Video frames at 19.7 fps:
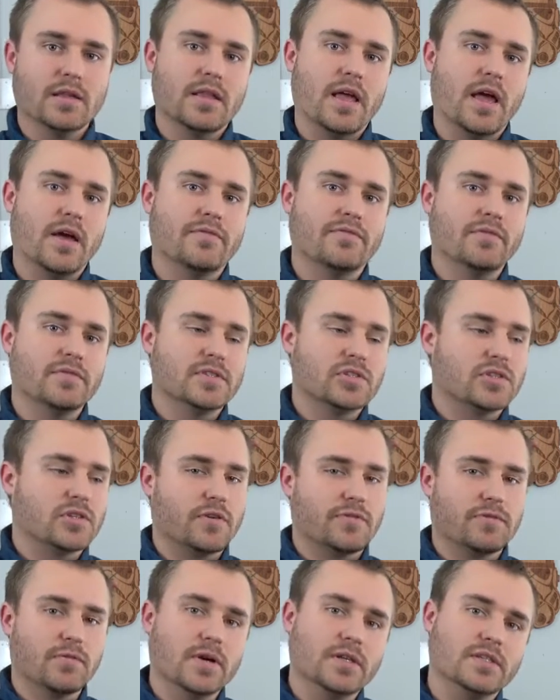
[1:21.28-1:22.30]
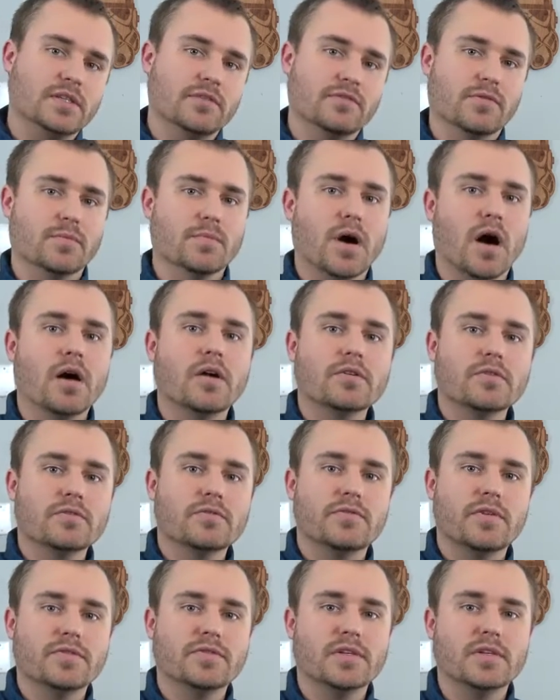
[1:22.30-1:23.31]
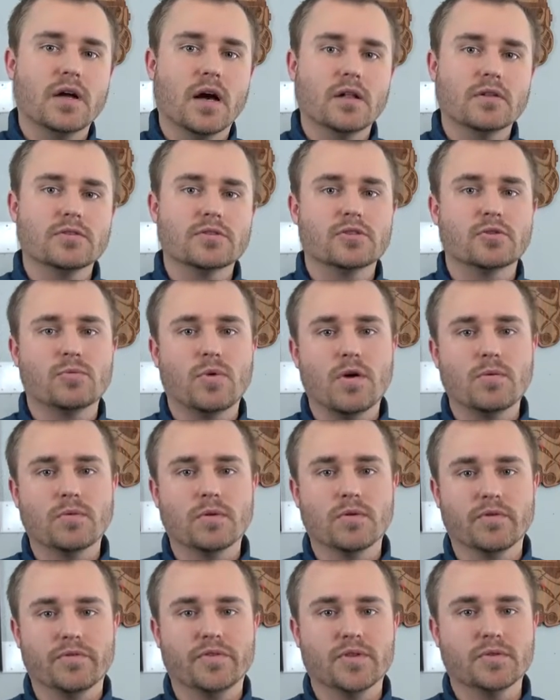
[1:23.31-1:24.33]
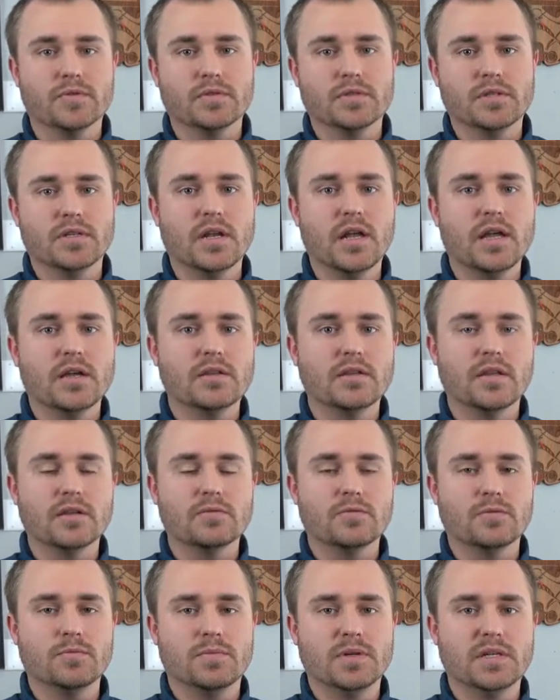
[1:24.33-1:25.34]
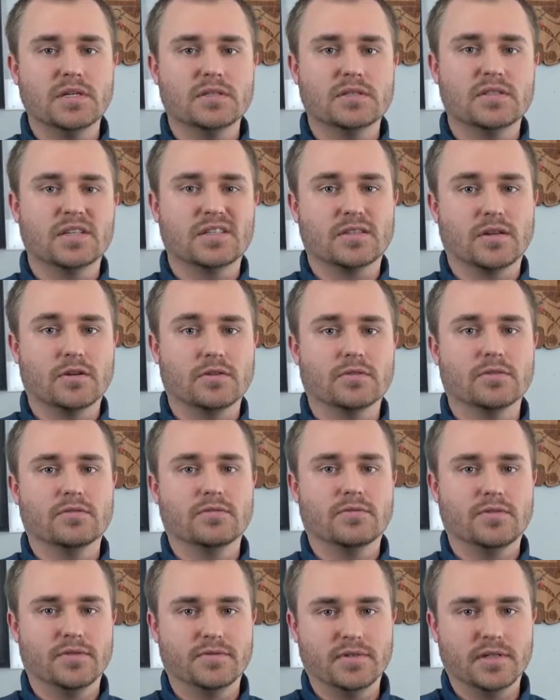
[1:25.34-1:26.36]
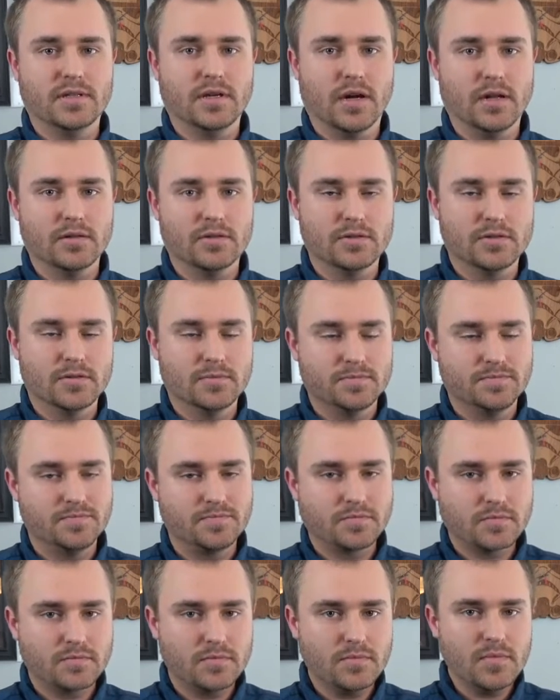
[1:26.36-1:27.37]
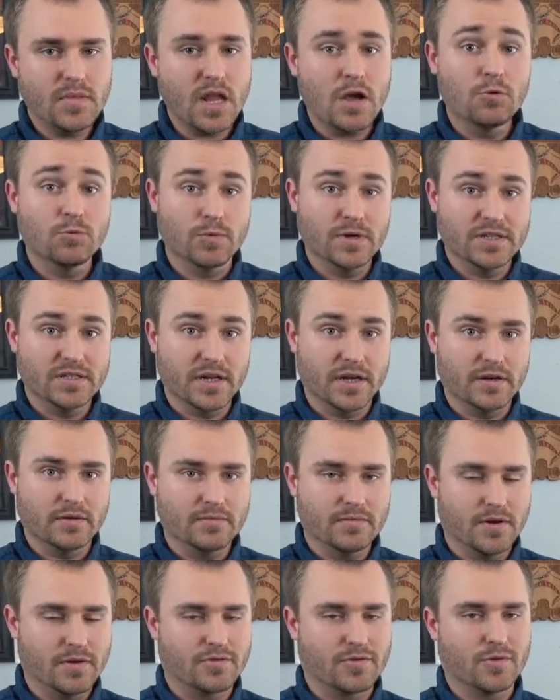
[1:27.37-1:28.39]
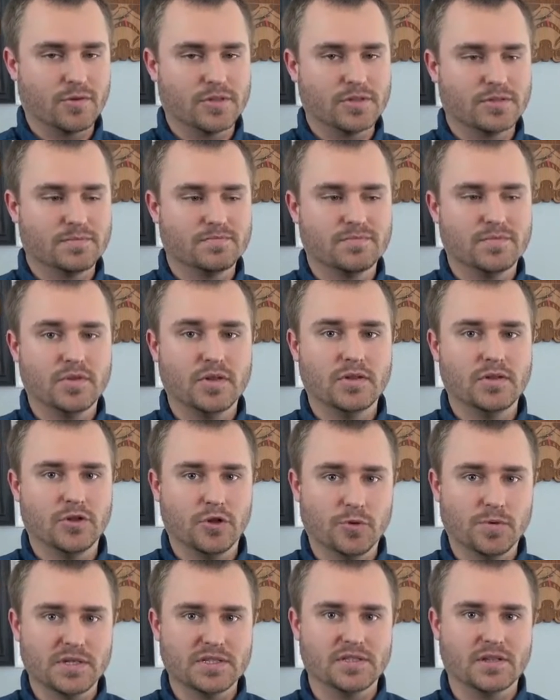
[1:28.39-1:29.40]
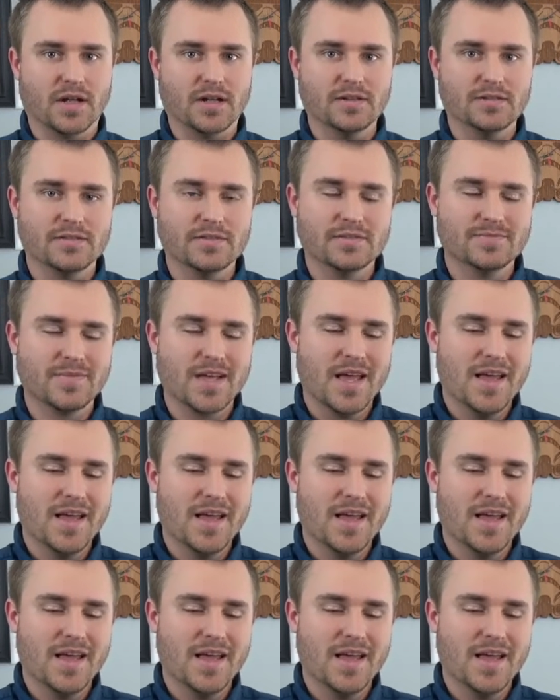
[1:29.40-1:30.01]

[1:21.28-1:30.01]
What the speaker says: They have stuff ranging from $150 to what we're reviewing today that will be $650. Retail, of course, US dollars.